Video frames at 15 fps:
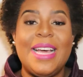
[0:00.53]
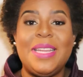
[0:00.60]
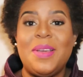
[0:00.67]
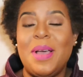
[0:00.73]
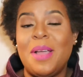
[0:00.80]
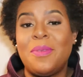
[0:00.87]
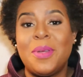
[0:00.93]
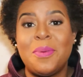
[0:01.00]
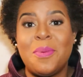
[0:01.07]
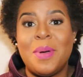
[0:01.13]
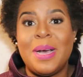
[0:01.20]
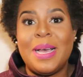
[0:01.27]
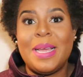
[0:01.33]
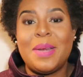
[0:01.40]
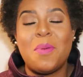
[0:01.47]
Hello
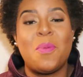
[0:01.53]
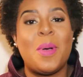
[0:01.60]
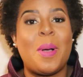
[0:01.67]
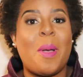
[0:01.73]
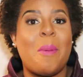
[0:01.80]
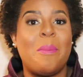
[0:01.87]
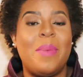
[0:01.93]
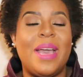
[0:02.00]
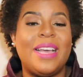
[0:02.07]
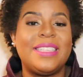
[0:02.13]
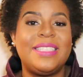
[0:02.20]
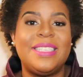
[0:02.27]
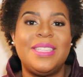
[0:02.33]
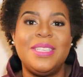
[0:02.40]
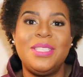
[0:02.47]
everyone, welcome
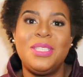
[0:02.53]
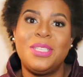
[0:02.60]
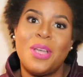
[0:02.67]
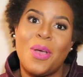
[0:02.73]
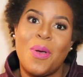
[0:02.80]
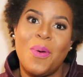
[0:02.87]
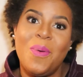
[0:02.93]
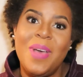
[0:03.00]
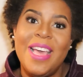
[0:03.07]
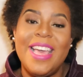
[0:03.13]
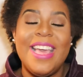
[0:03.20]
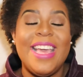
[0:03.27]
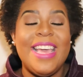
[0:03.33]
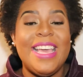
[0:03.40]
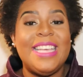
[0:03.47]
back to the show.
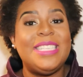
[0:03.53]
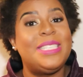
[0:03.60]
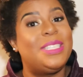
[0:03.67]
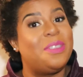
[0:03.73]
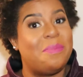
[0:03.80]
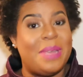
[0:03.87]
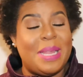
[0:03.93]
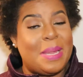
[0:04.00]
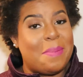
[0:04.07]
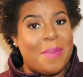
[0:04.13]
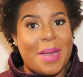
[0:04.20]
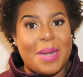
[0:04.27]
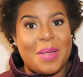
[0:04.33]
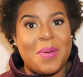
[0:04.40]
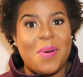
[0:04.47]
It's Jamila
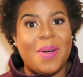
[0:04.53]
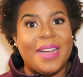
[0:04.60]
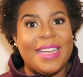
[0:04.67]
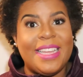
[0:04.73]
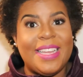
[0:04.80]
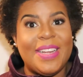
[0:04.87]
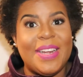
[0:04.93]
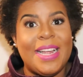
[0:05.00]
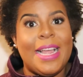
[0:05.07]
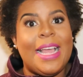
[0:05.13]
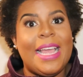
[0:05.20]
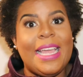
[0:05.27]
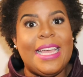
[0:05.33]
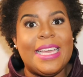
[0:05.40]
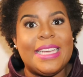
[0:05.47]
Manikwa here,
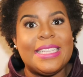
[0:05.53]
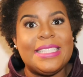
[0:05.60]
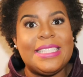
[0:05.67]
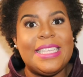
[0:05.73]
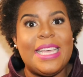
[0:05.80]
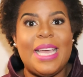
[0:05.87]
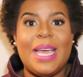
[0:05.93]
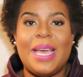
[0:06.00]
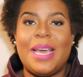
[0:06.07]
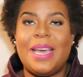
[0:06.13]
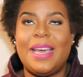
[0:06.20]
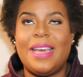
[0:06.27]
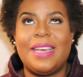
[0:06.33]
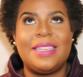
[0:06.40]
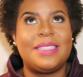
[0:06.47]
and
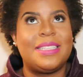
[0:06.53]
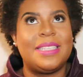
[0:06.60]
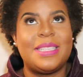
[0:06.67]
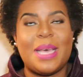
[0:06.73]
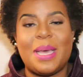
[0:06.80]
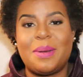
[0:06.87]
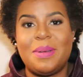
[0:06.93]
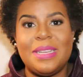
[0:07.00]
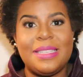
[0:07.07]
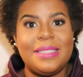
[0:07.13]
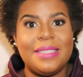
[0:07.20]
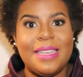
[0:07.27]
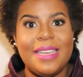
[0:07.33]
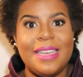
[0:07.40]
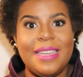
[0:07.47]
as the title
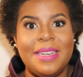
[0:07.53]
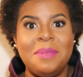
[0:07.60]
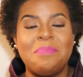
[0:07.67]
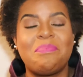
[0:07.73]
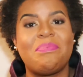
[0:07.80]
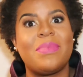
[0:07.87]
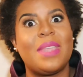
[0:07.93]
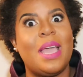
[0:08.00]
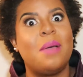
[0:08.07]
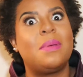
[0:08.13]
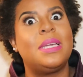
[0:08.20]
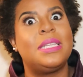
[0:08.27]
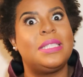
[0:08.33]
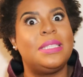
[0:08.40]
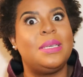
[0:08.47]
has said,
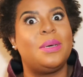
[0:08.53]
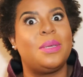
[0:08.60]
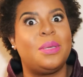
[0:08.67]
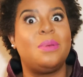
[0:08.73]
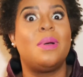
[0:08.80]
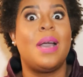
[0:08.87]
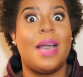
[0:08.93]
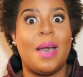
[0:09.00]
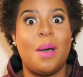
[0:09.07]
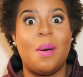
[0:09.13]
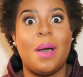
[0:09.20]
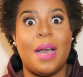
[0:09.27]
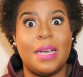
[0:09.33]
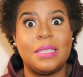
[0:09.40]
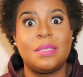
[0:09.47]
I'm going to tell you
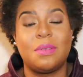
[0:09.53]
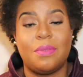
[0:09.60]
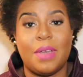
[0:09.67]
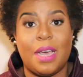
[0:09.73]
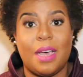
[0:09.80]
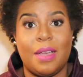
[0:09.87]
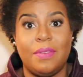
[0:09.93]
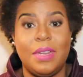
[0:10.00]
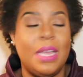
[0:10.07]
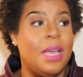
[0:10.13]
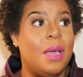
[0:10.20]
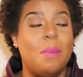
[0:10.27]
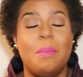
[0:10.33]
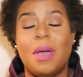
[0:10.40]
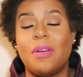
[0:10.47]
how I
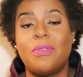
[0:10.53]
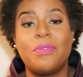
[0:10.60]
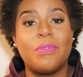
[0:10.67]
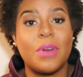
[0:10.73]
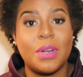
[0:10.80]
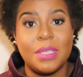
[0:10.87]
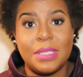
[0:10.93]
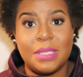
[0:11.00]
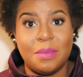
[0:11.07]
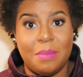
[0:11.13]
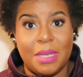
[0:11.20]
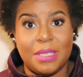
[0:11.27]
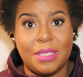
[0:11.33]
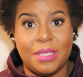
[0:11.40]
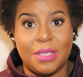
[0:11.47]
survived my first
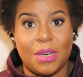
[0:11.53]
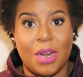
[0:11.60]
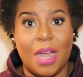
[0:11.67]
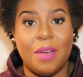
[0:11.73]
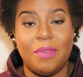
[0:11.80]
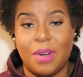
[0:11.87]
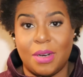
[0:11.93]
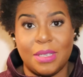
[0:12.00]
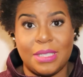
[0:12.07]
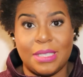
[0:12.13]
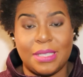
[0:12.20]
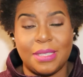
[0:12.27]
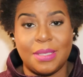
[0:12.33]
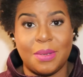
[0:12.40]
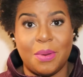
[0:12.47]
semester of
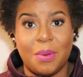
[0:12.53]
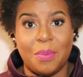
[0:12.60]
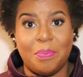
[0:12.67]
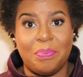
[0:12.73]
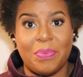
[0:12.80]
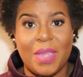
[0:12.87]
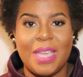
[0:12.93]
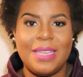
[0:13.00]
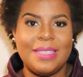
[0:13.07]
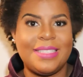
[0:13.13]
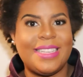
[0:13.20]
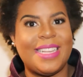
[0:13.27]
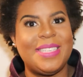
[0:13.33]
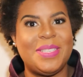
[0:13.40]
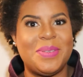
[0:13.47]
nursing school.
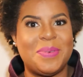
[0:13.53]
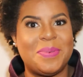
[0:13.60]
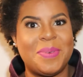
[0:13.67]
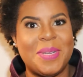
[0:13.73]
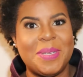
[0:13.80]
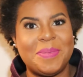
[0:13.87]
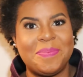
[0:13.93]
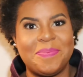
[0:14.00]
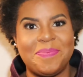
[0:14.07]
Stay tuned.